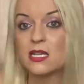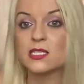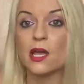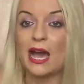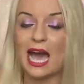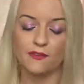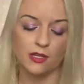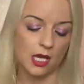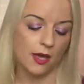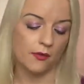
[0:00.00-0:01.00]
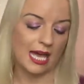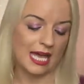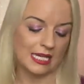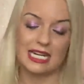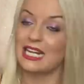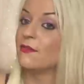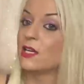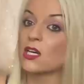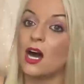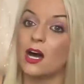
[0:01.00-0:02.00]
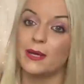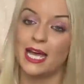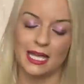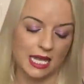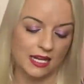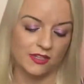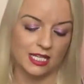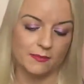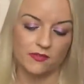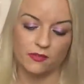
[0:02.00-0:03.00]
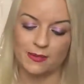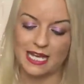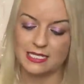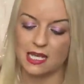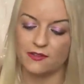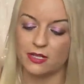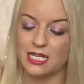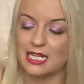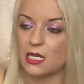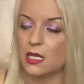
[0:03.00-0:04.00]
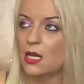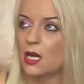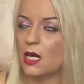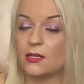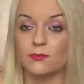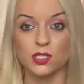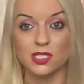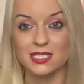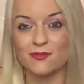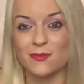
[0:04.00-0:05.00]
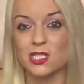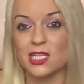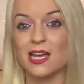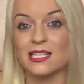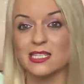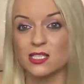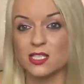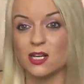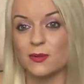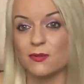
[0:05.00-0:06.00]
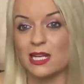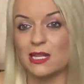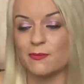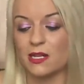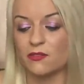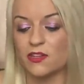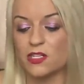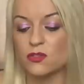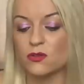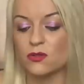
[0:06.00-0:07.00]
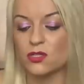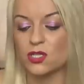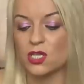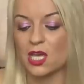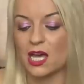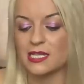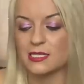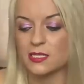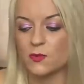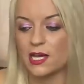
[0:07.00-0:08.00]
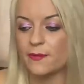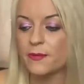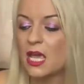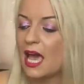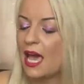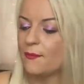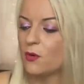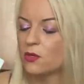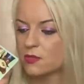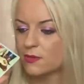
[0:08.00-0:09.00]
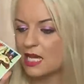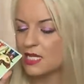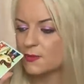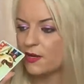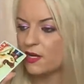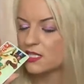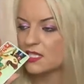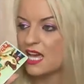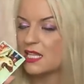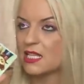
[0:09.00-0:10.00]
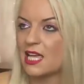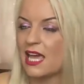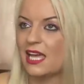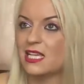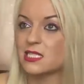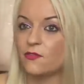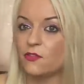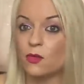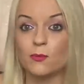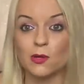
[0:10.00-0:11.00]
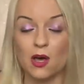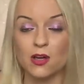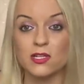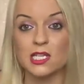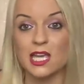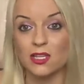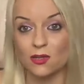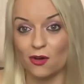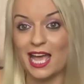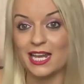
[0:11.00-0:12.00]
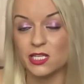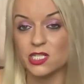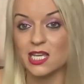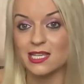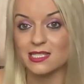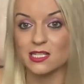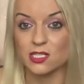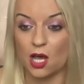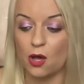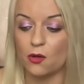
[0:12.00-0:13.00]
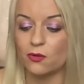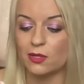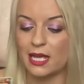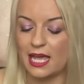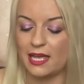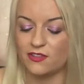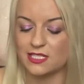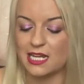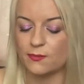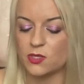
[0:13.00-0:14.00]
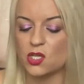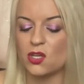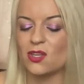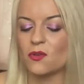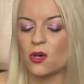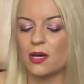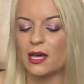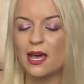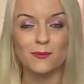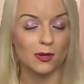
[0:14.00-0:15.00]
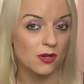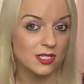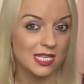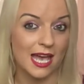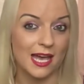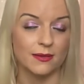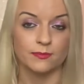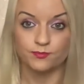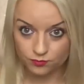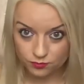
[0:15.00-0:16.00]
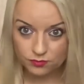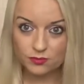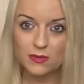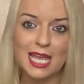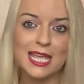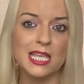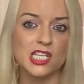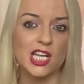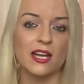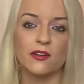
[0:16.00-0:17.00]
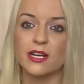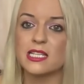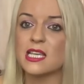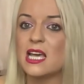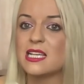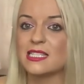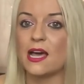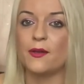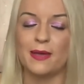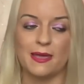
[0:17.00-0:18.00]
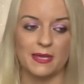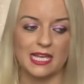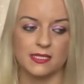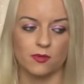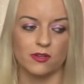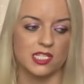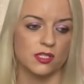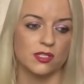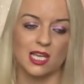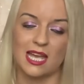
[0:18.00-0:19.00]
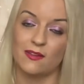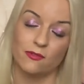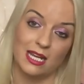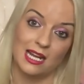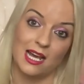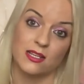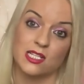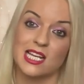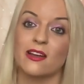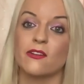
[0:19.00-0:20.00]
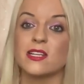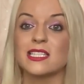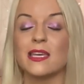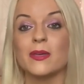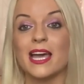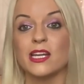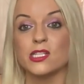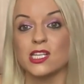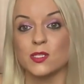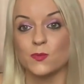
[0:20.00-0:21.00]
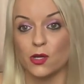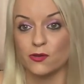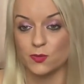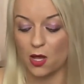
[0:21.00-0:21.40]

so have a go at clearing karma. Again, if you need me for a past life reading, um, just give me a shout. This is going to be really beneficial to you guys as well. Um, also with that, Spirit I'm saying that there is a few blocks in your energies as a whole. Uh, for deck number two, you've got blocks um, in your chakras. So maybe get some crystals to kind of realign your chakras, keep your energy as pure as